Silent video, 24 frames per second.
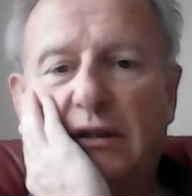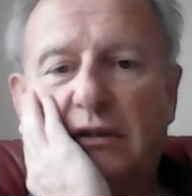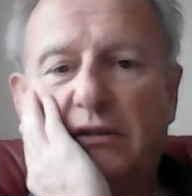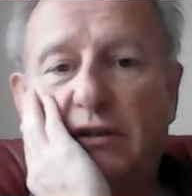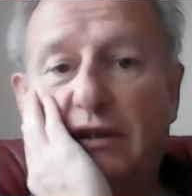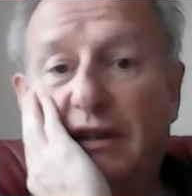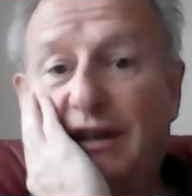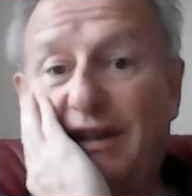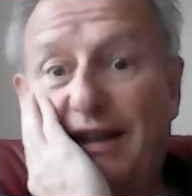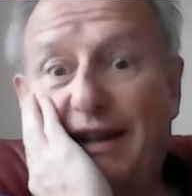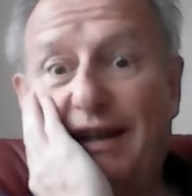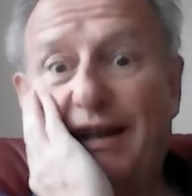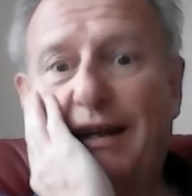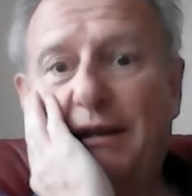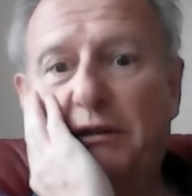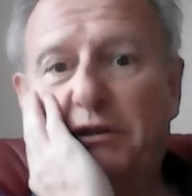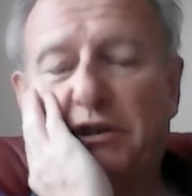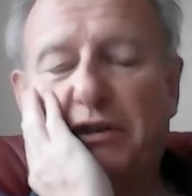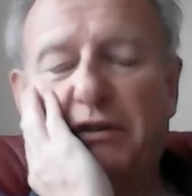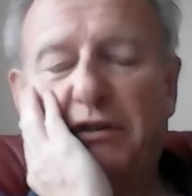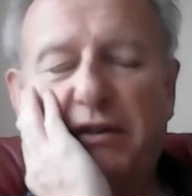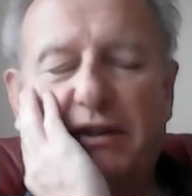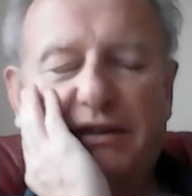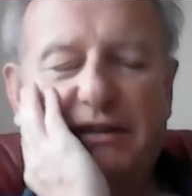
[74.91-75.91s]
trying to get
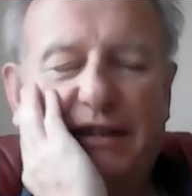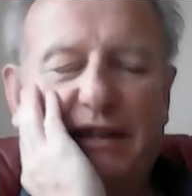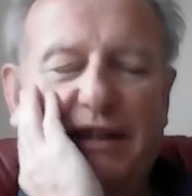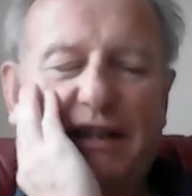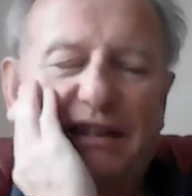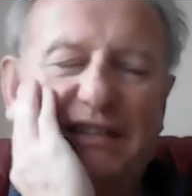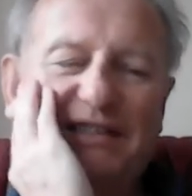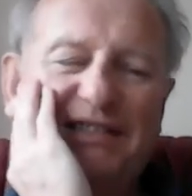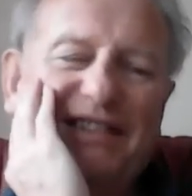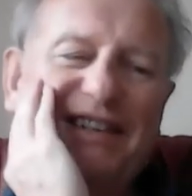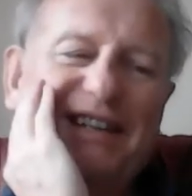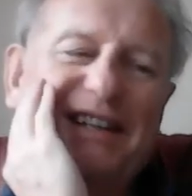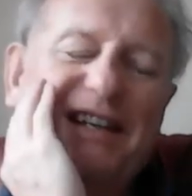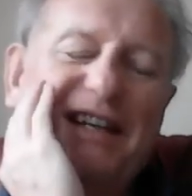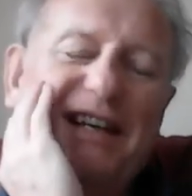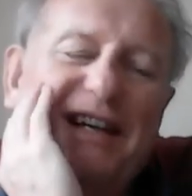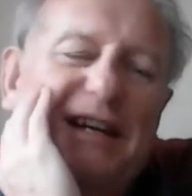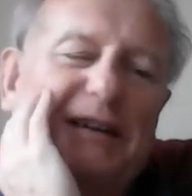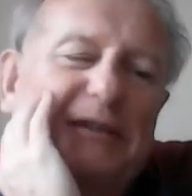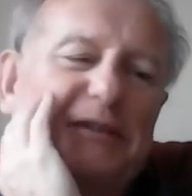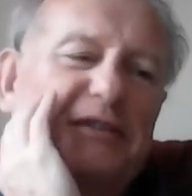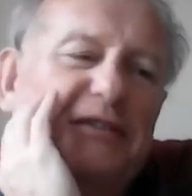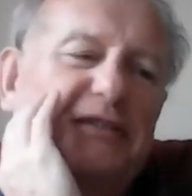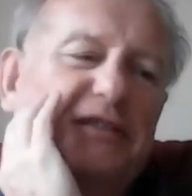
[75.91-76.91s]

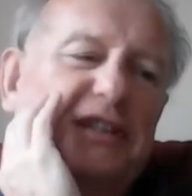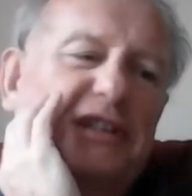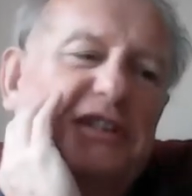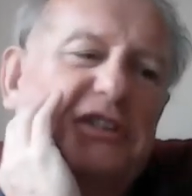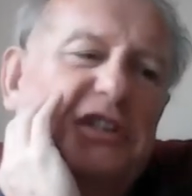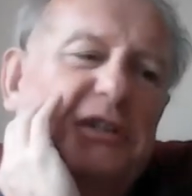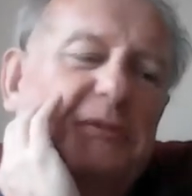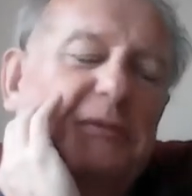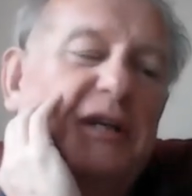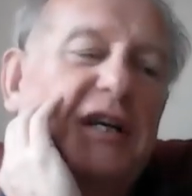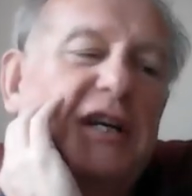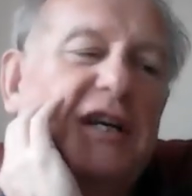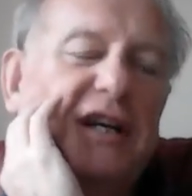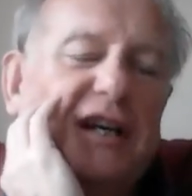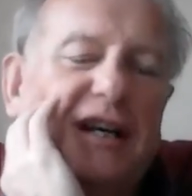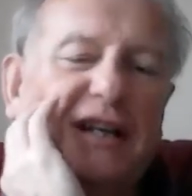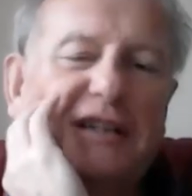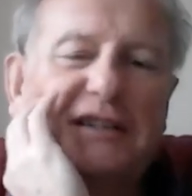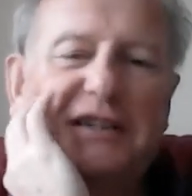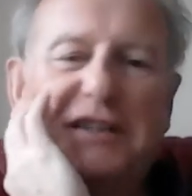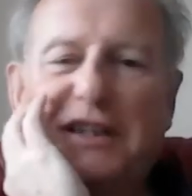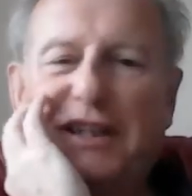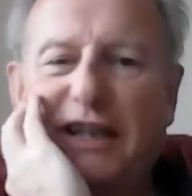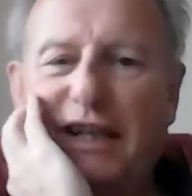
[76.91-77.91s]
out of Egypt
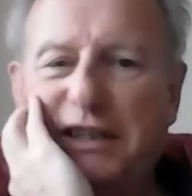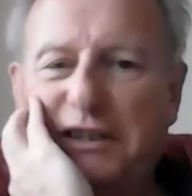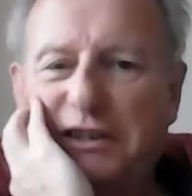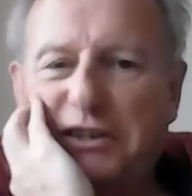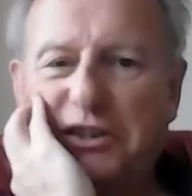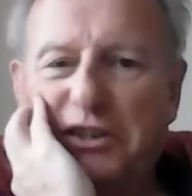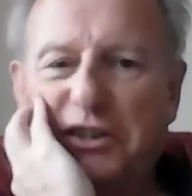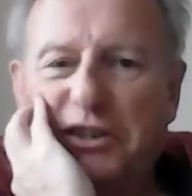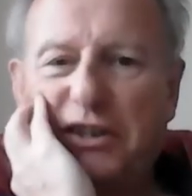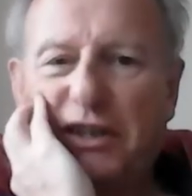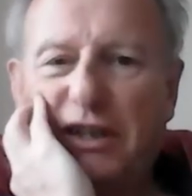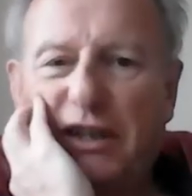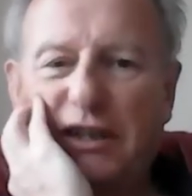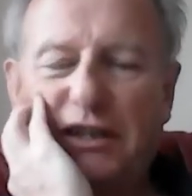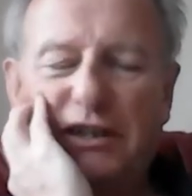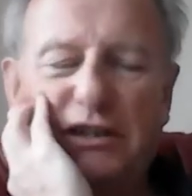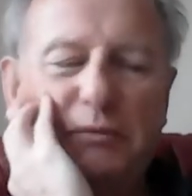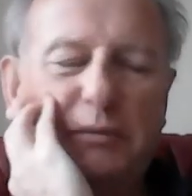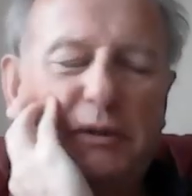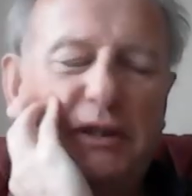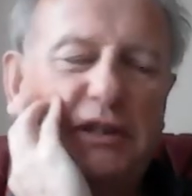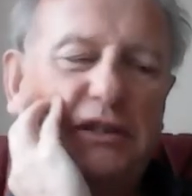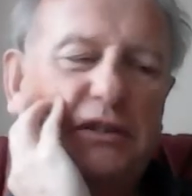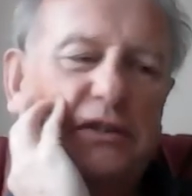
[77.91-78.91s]
at a later
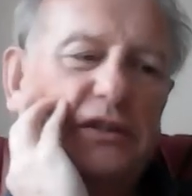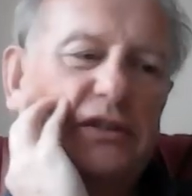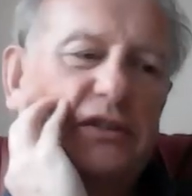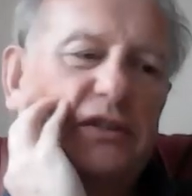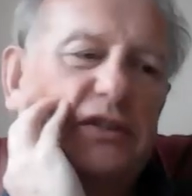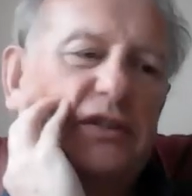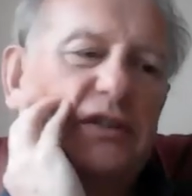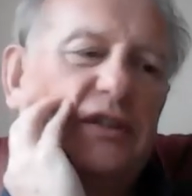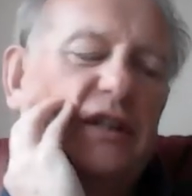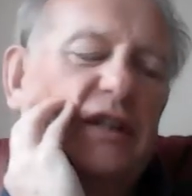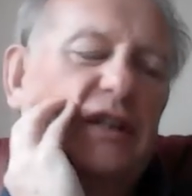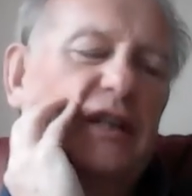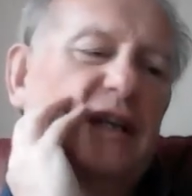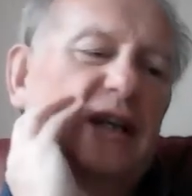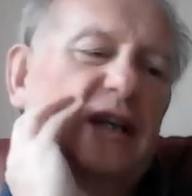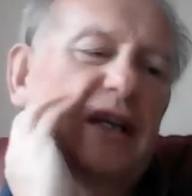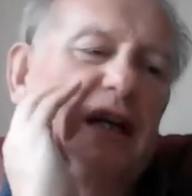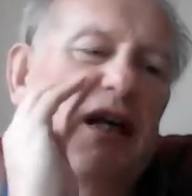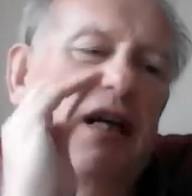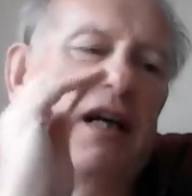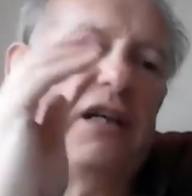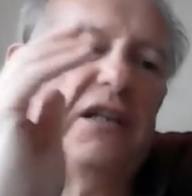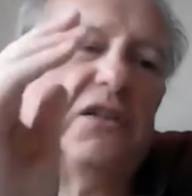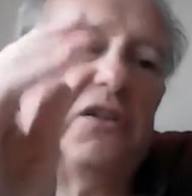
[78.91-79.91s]
stage, because
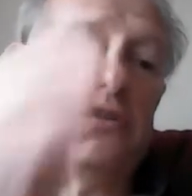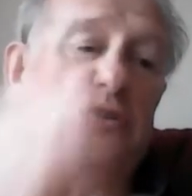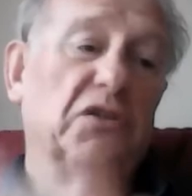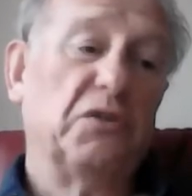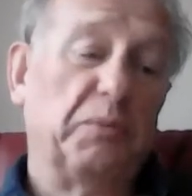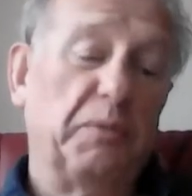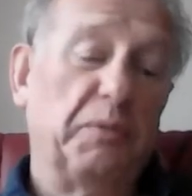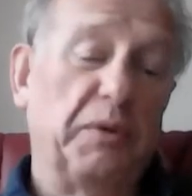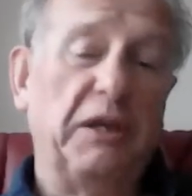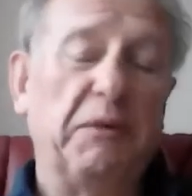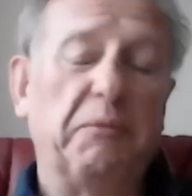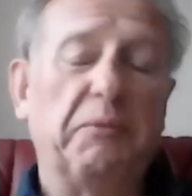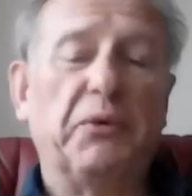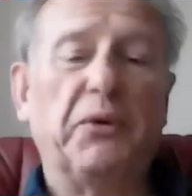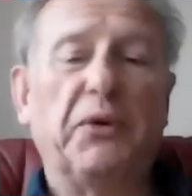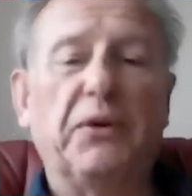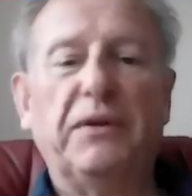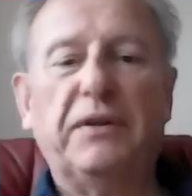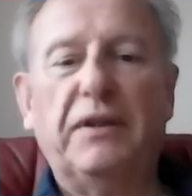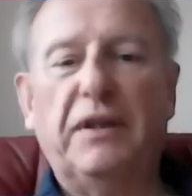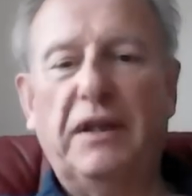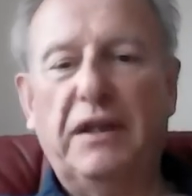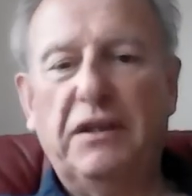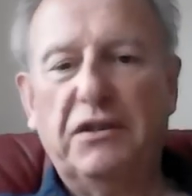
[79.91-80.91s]
God's
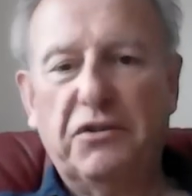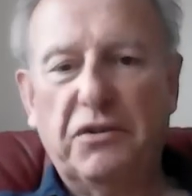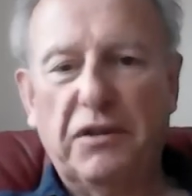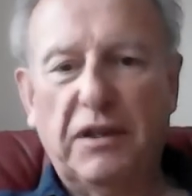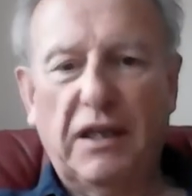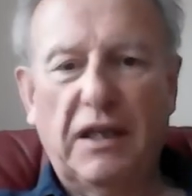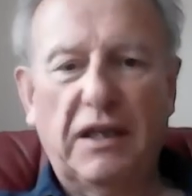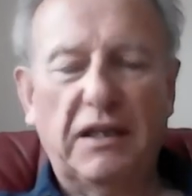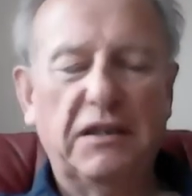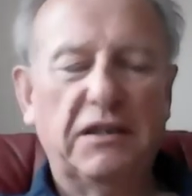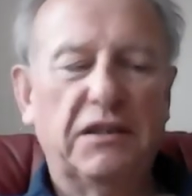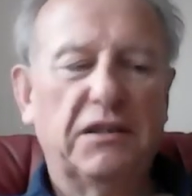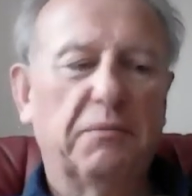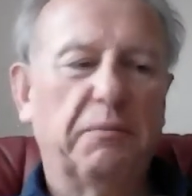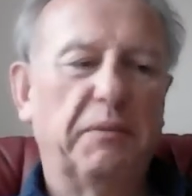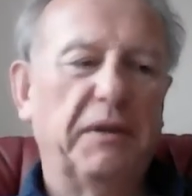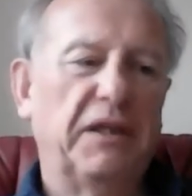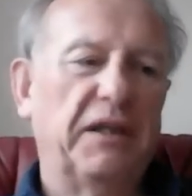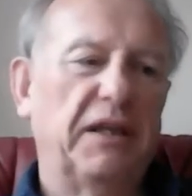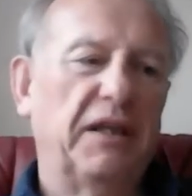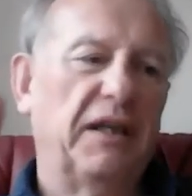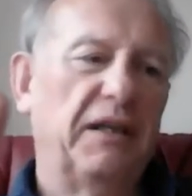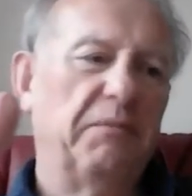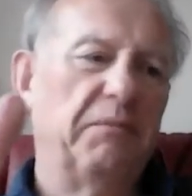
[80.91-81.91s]
people, the Israelites,
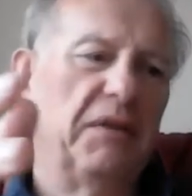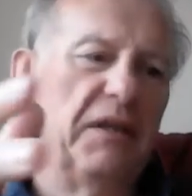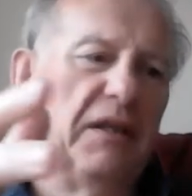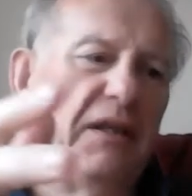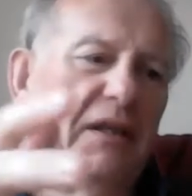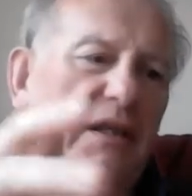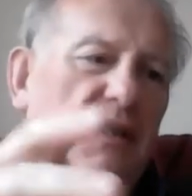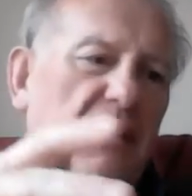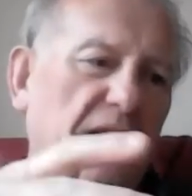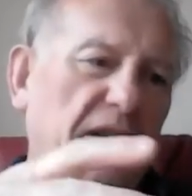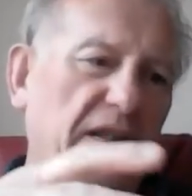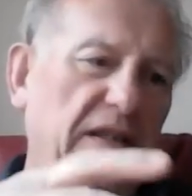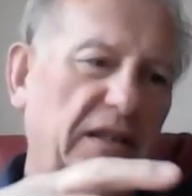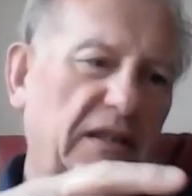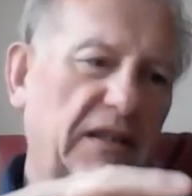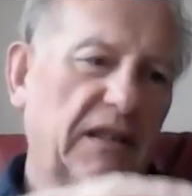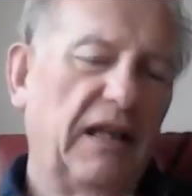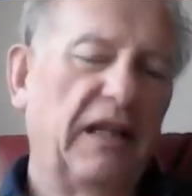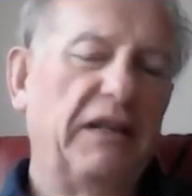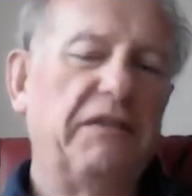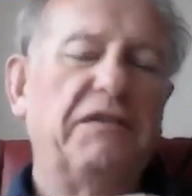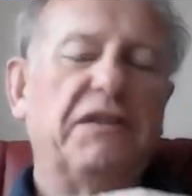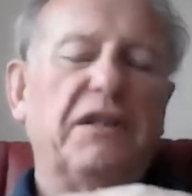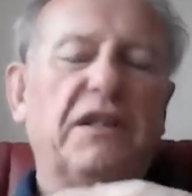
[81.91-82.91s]
became
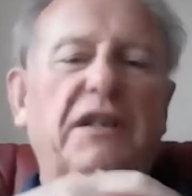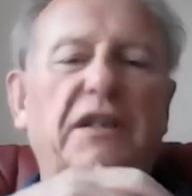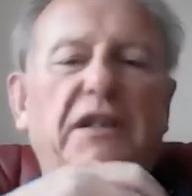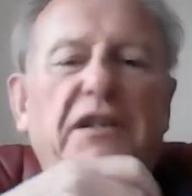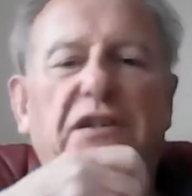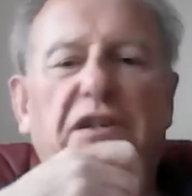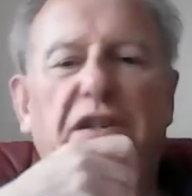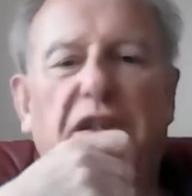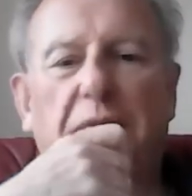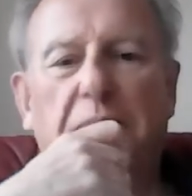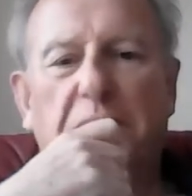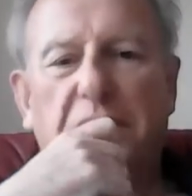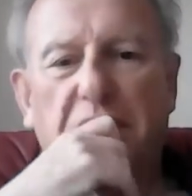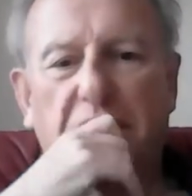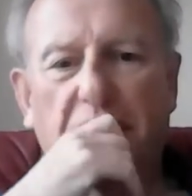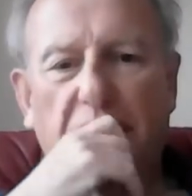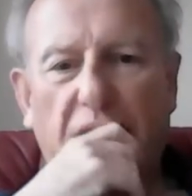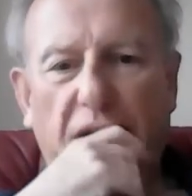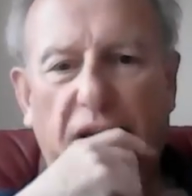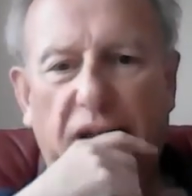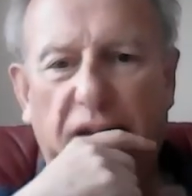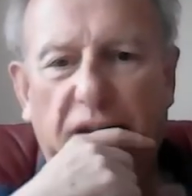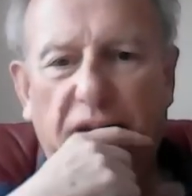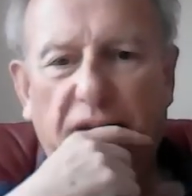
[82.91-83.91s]
slaves in Egypt,
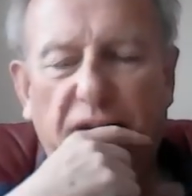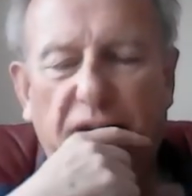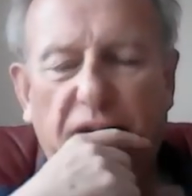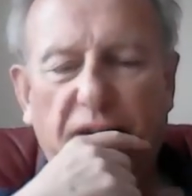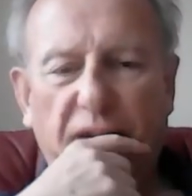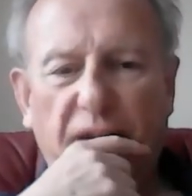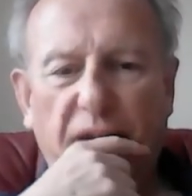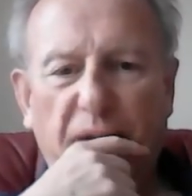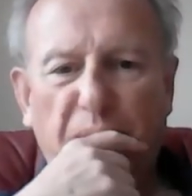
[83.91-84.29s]
and